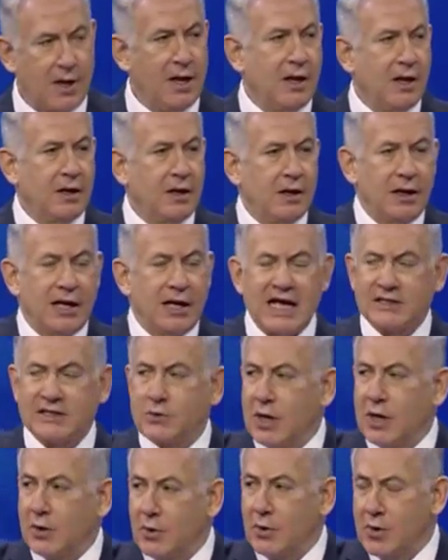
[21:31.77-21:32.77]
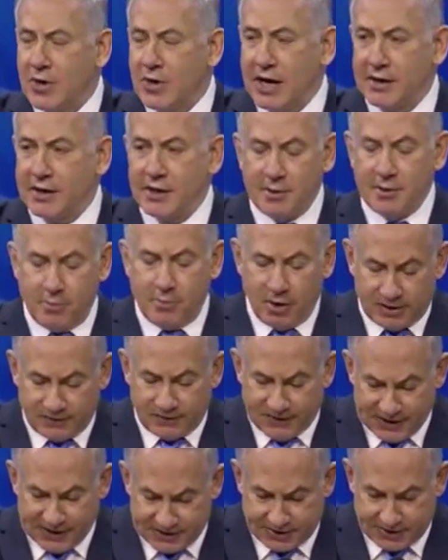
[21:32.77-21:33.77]
Last week we read in the book of
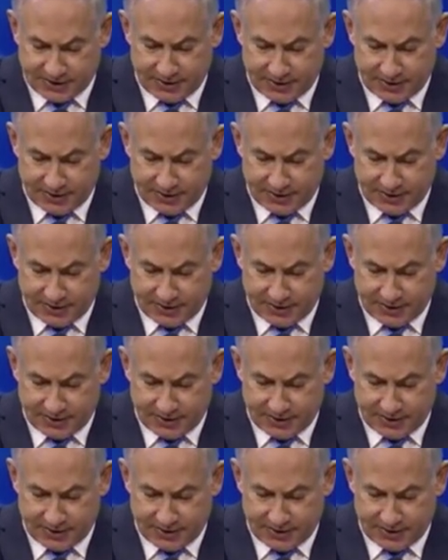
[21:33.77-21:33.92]
Esther